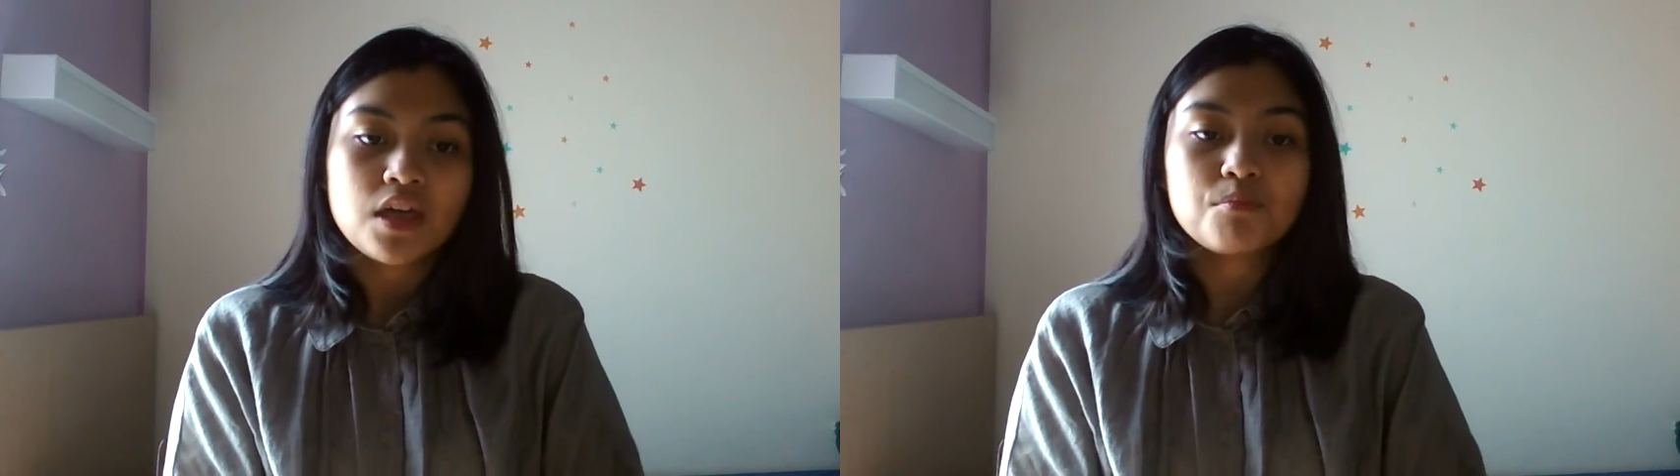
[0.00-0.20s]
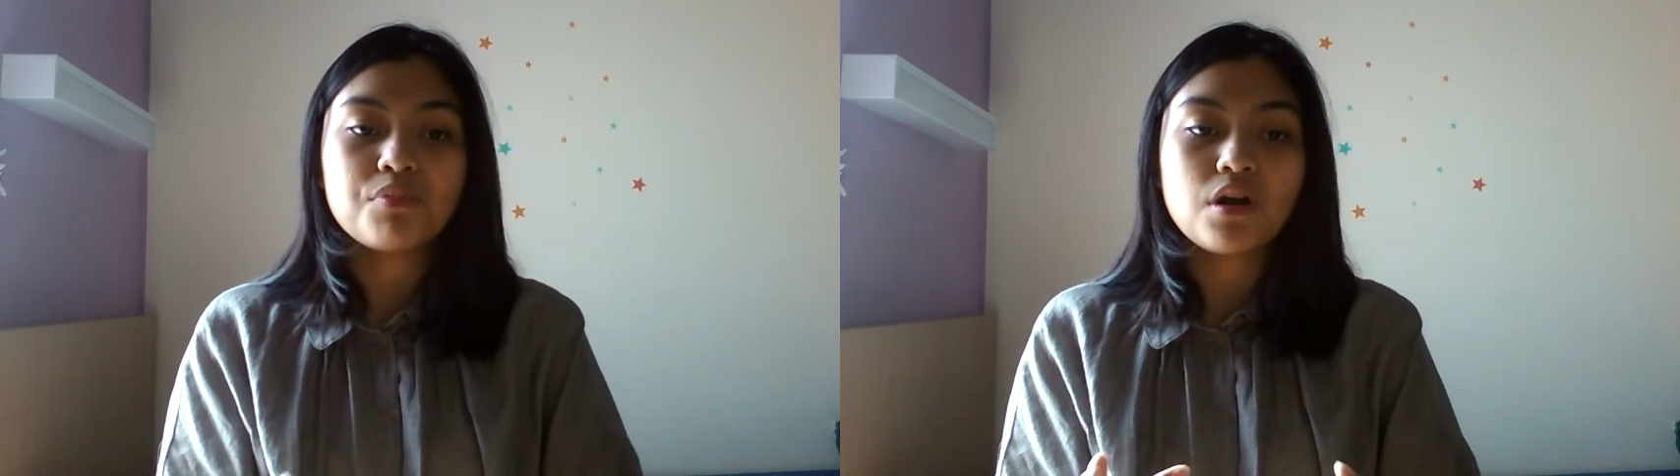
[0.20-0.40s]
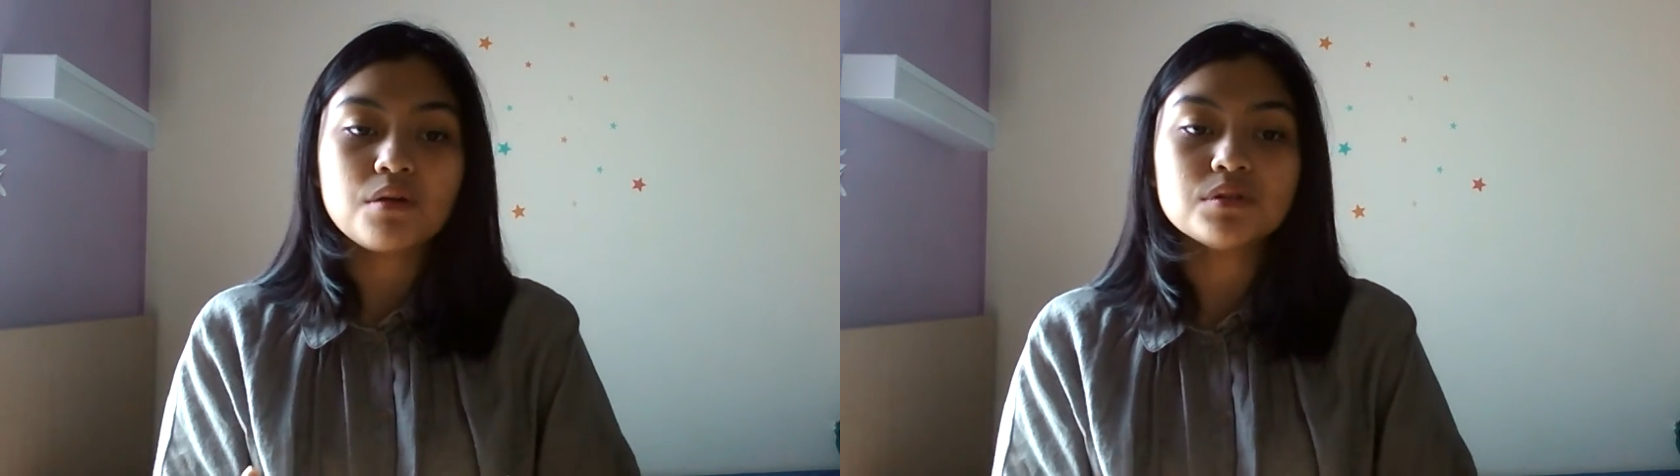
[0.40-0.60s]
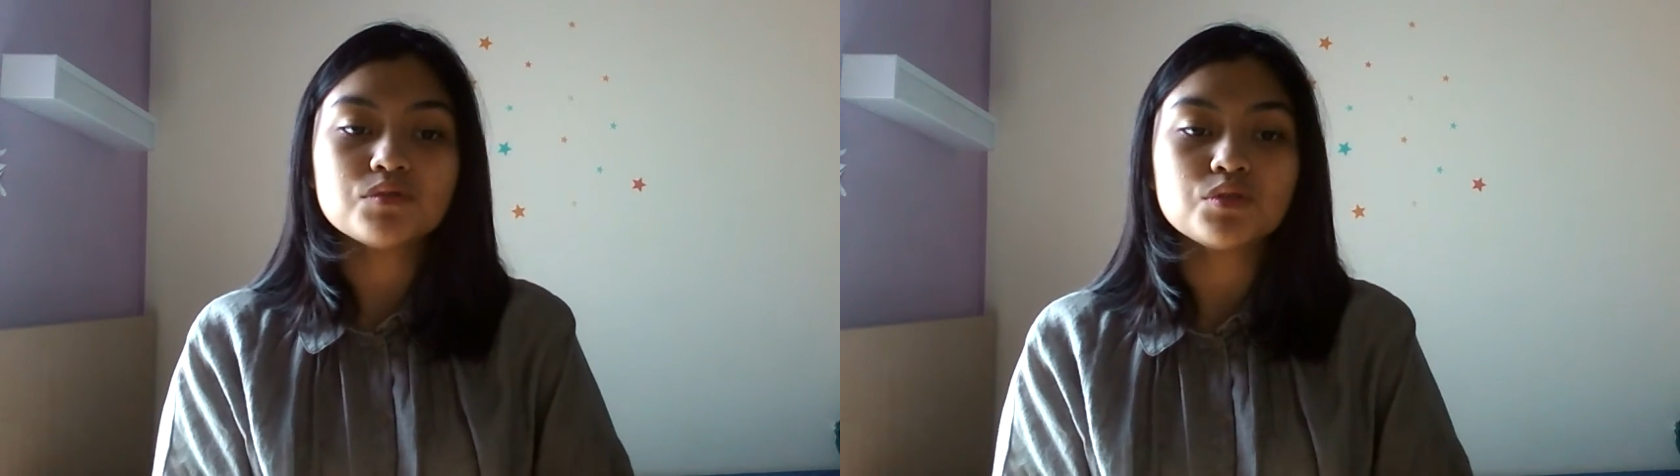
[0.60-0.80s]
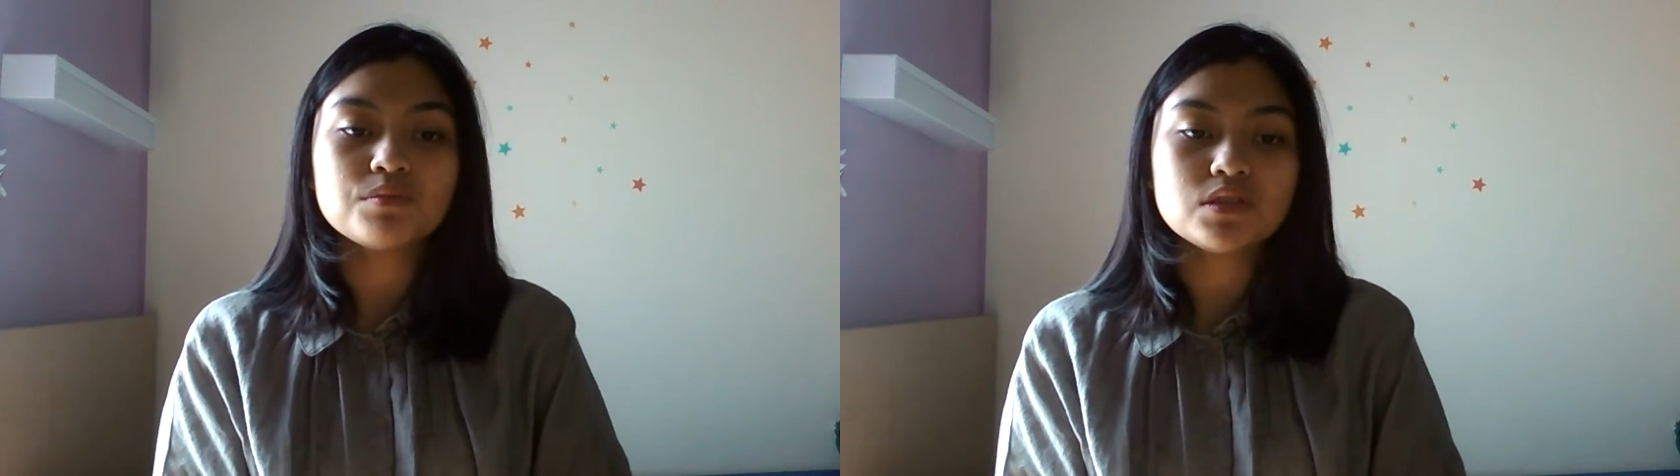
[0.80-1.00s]
problem
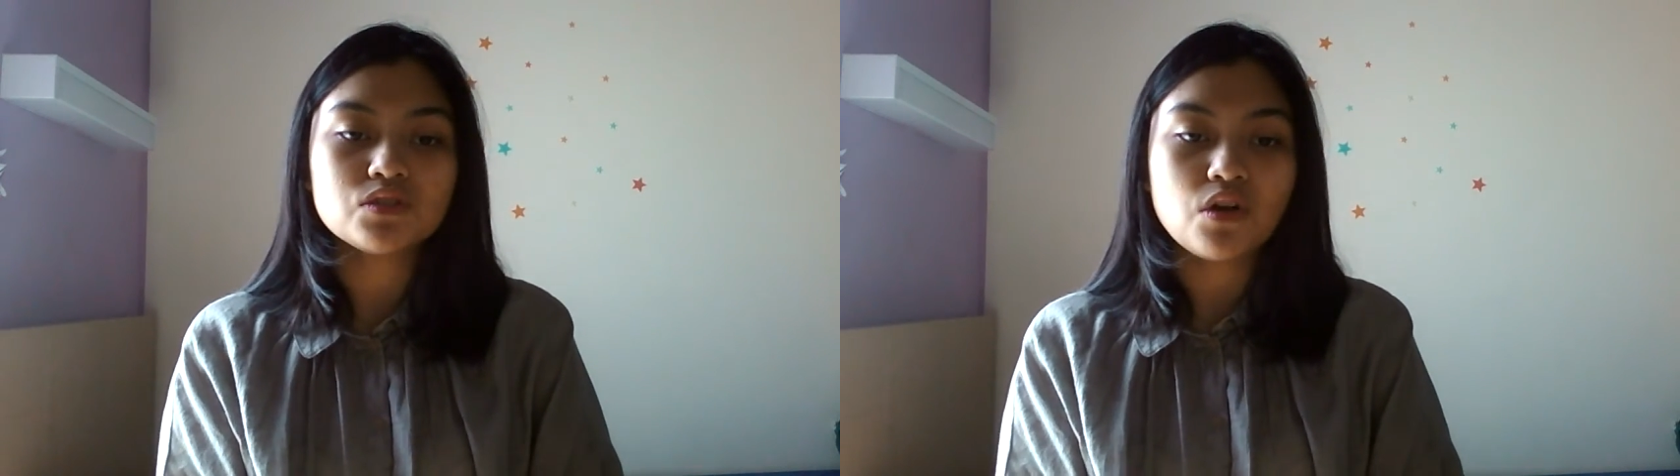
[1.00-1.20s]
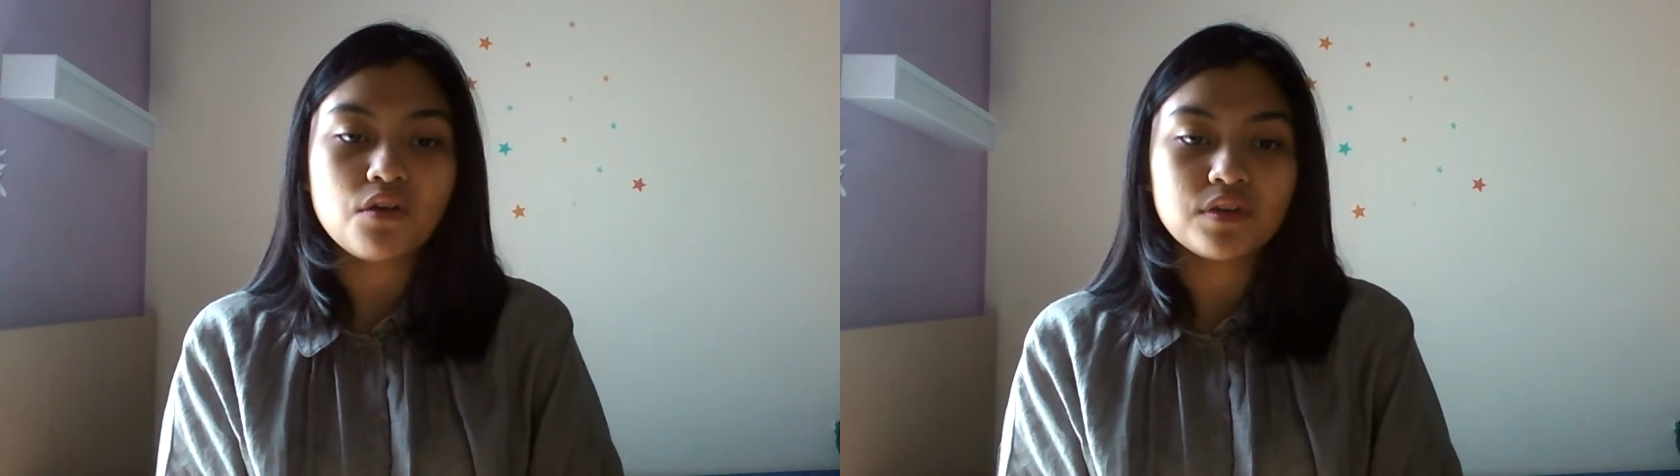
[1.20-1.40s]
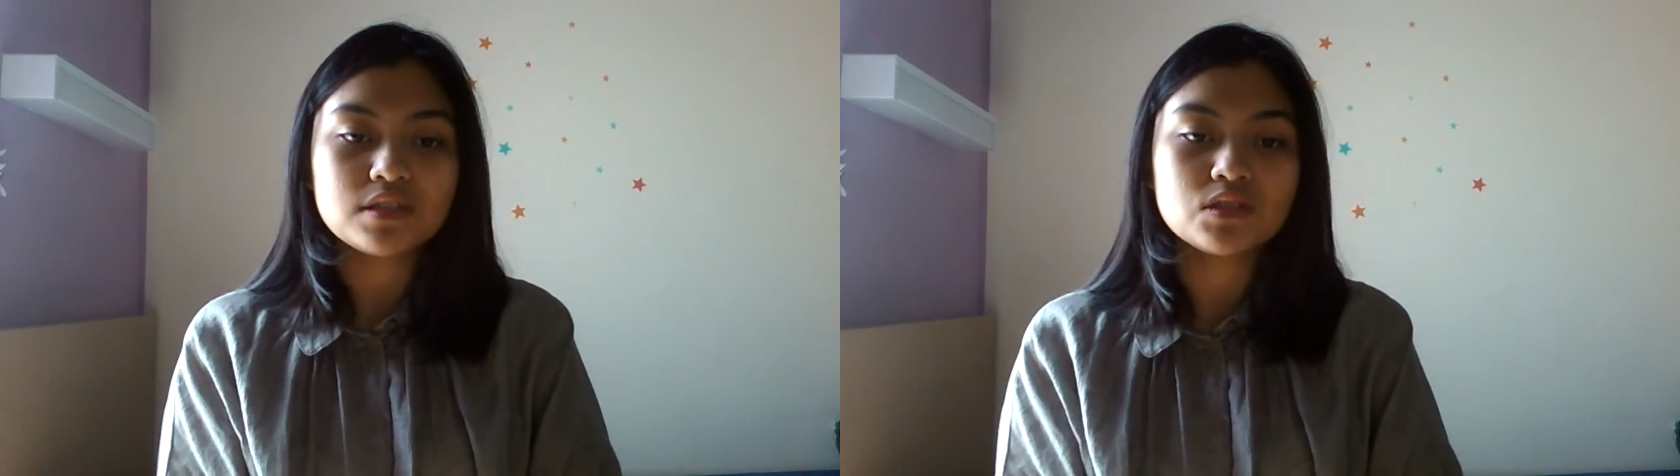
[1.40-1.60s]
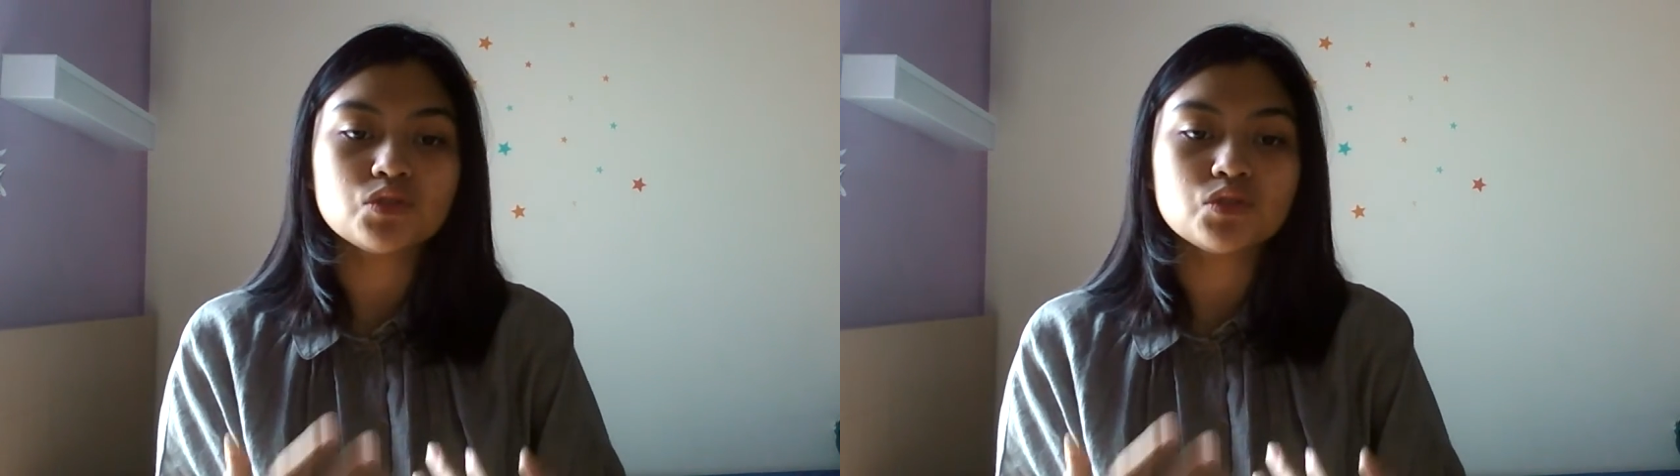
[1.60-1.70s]
to be solved is